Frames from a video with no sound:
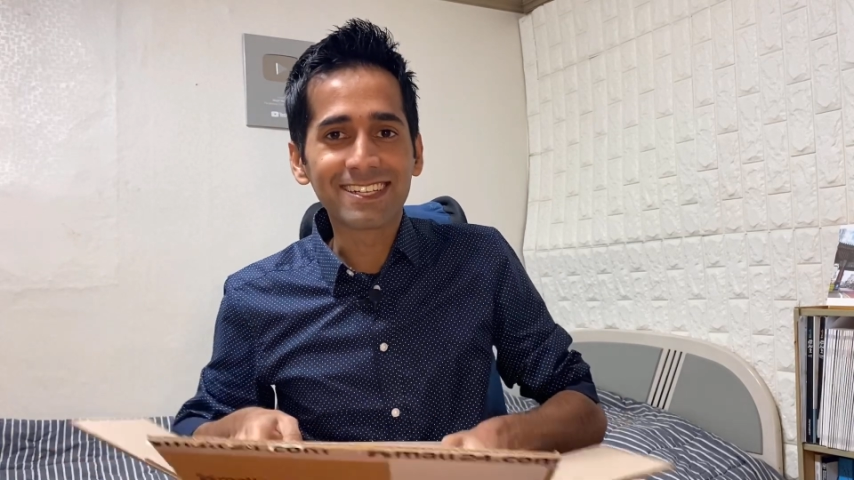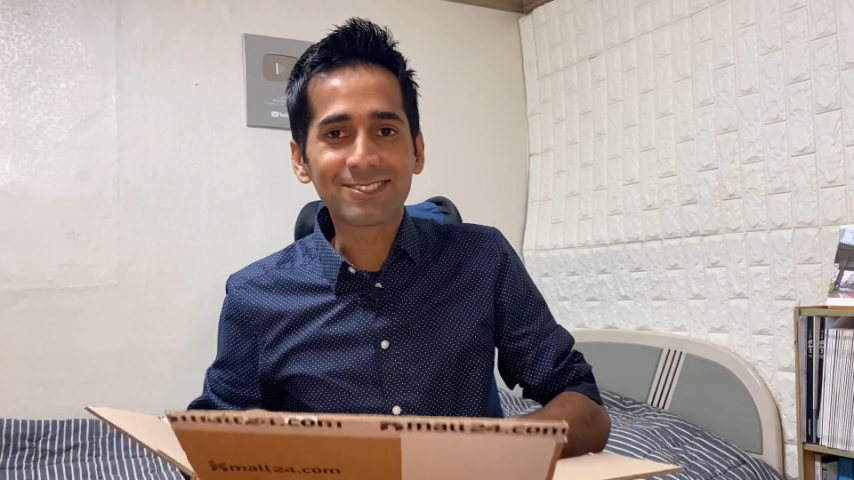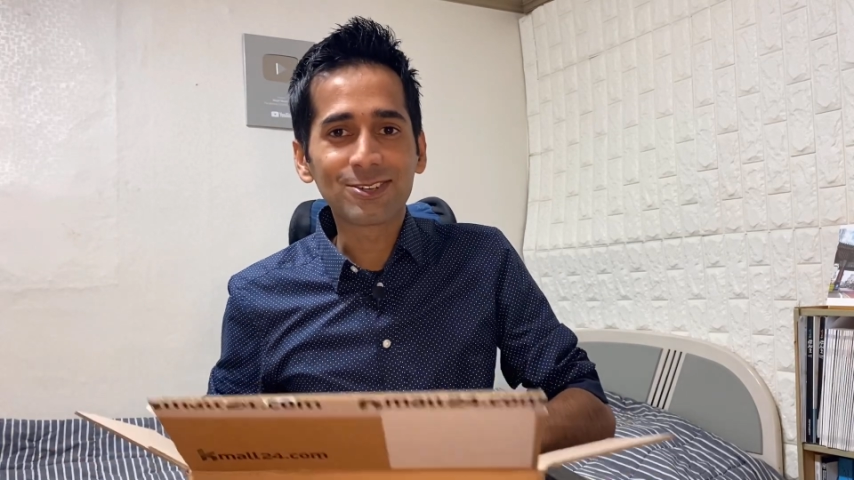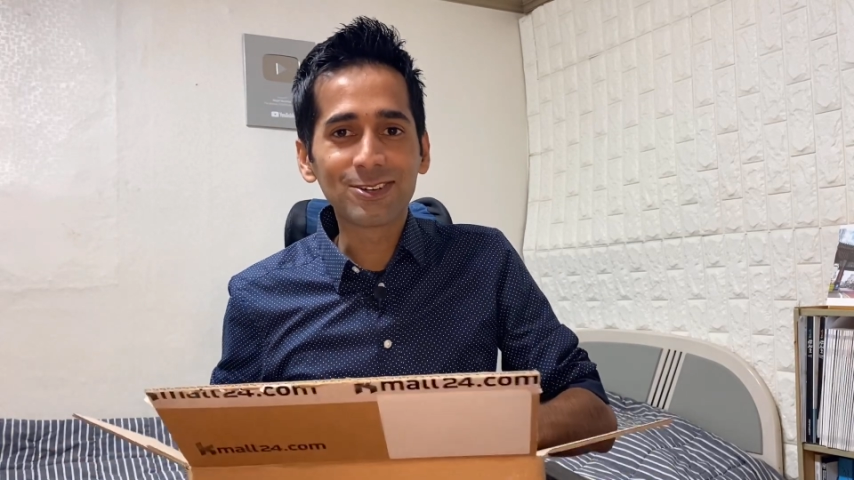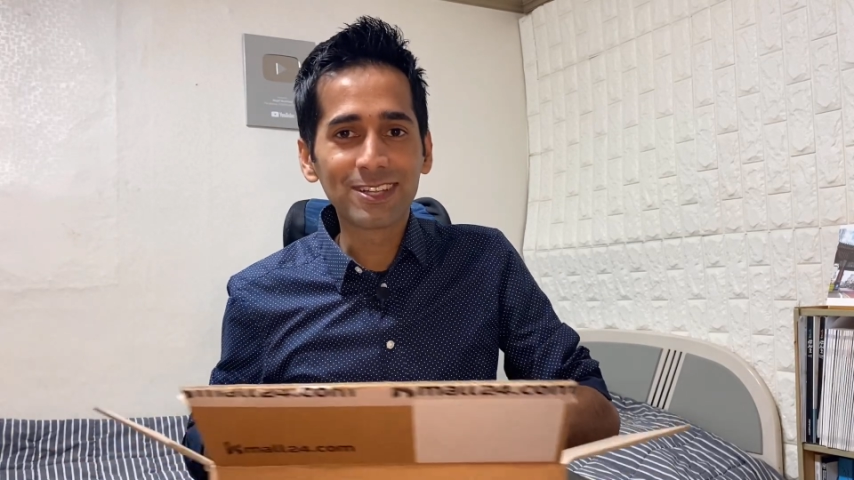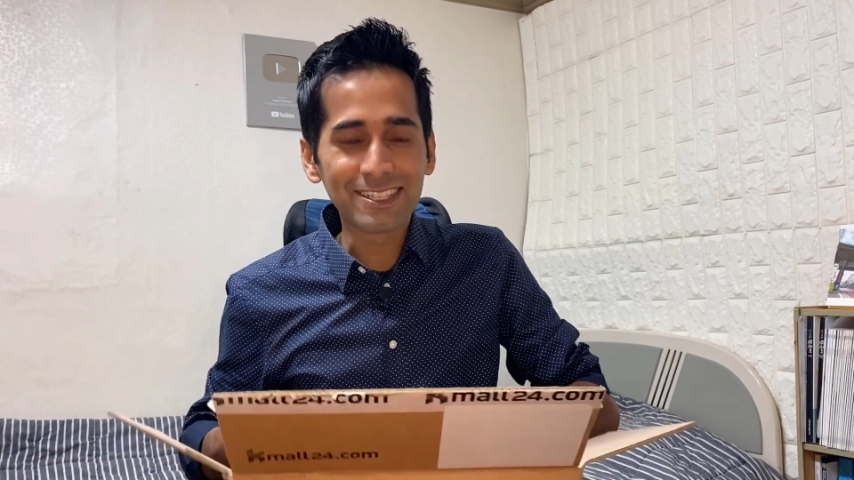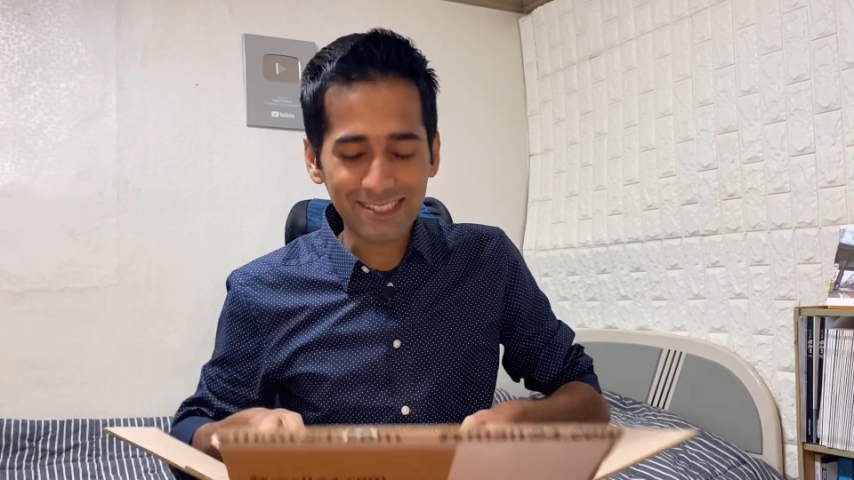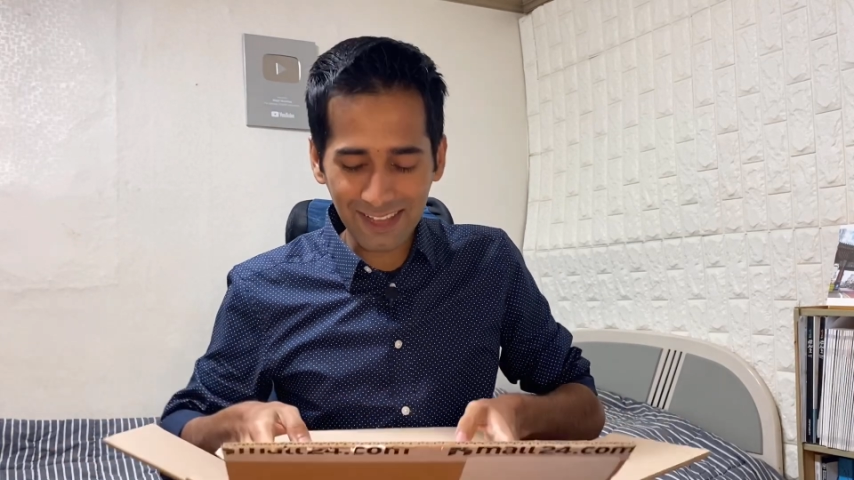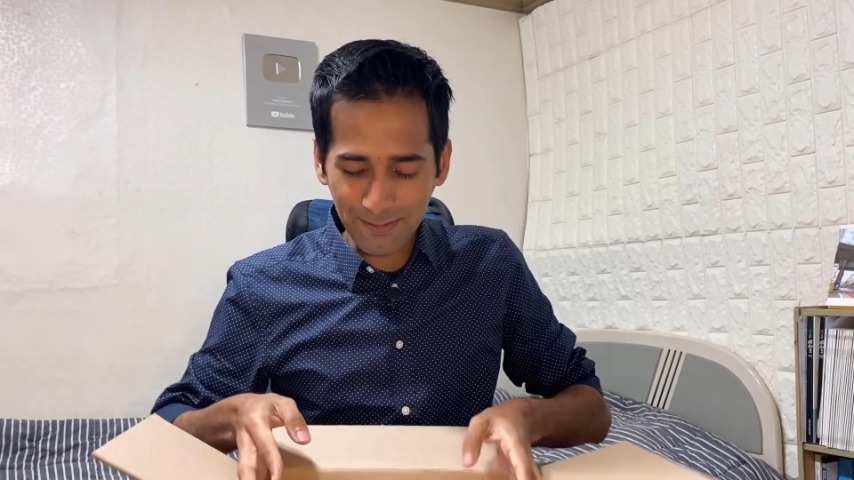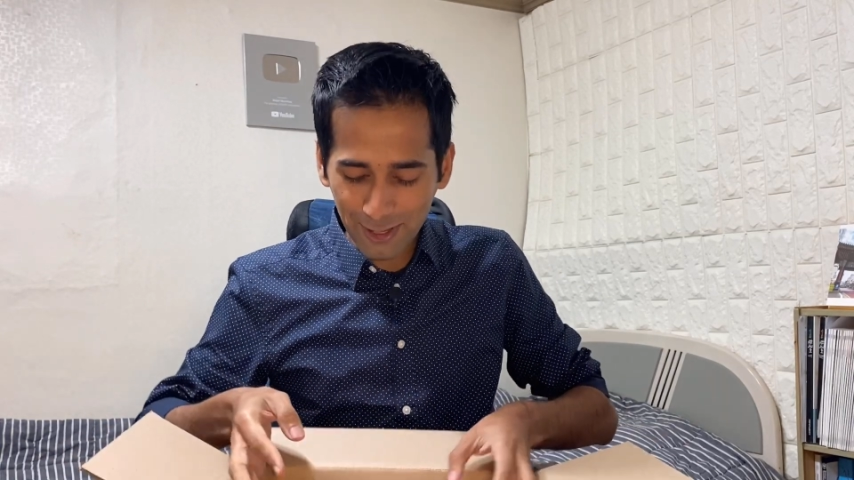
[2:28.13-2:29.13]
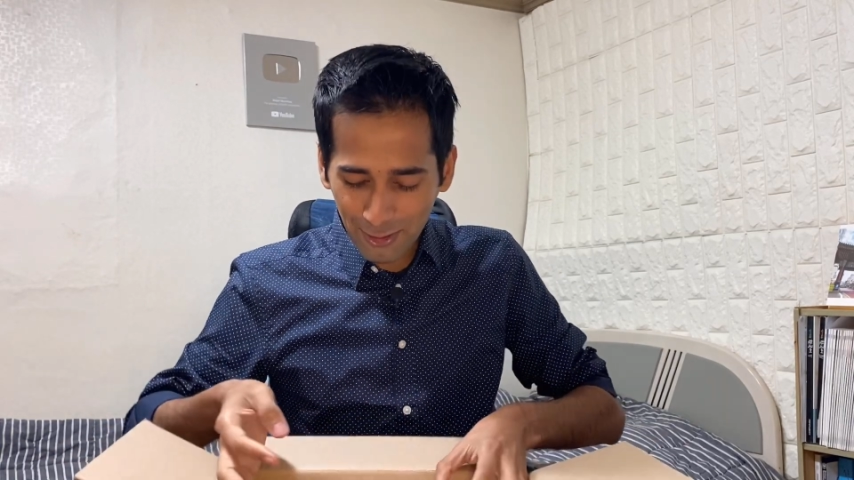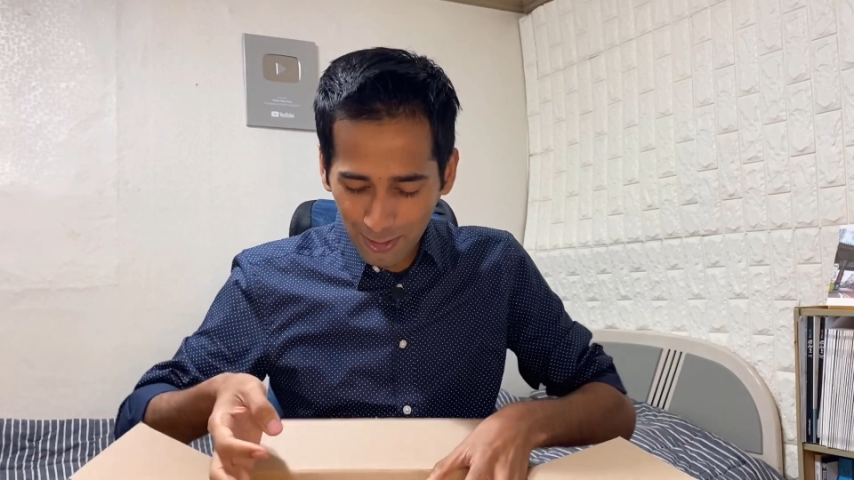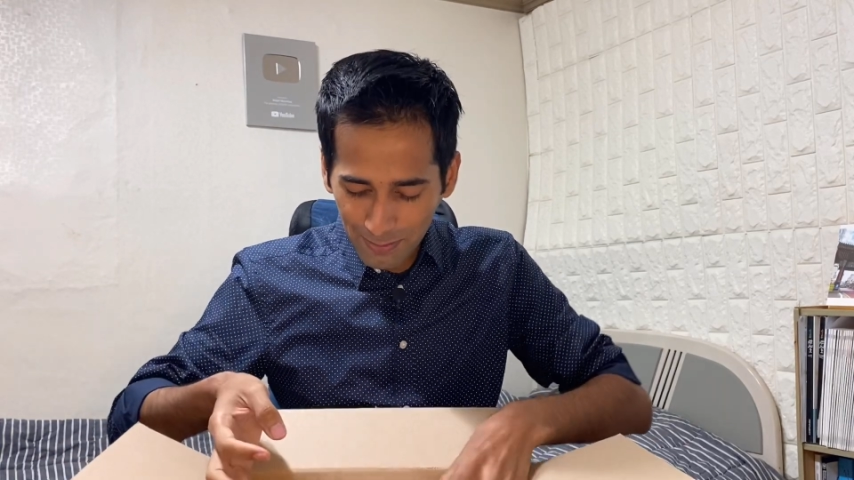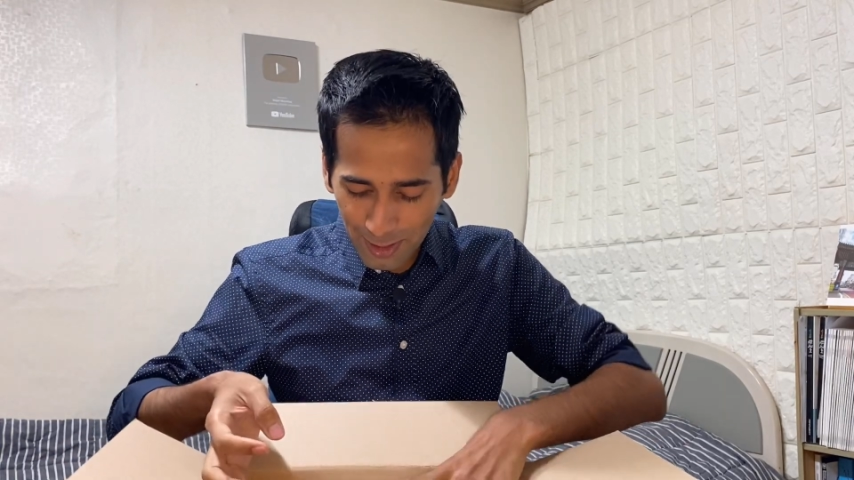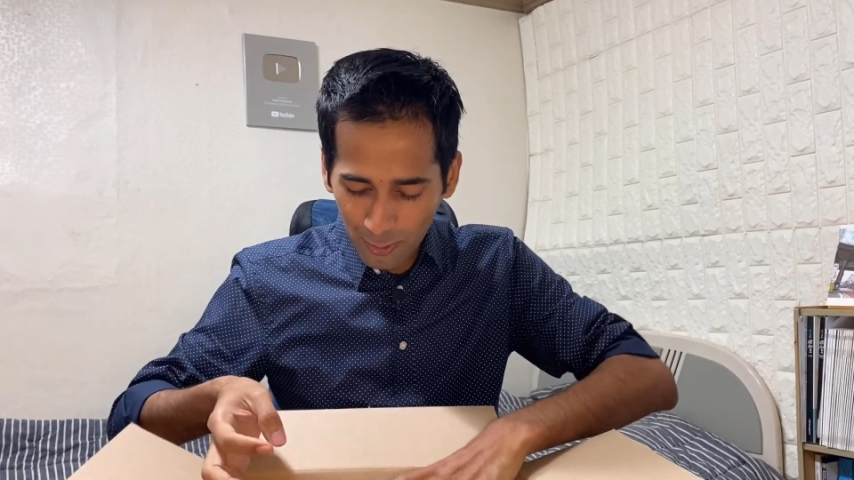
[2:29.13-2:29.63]
So I'm gonna
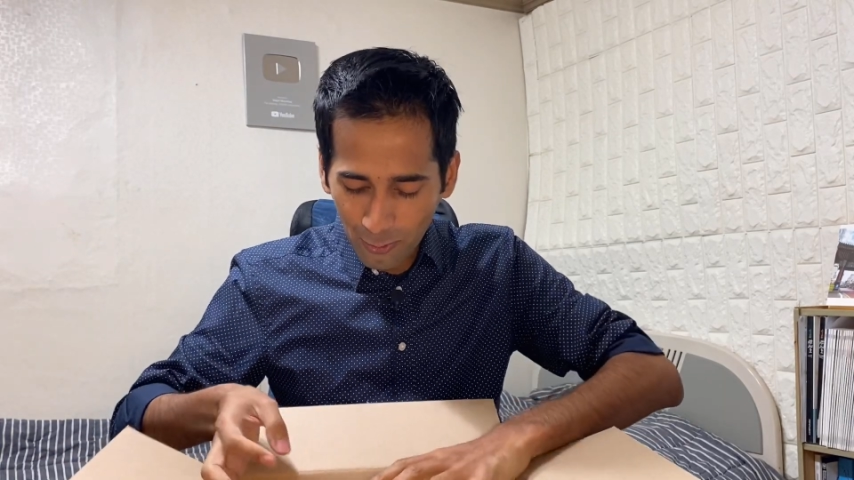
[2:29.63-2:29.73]
open it.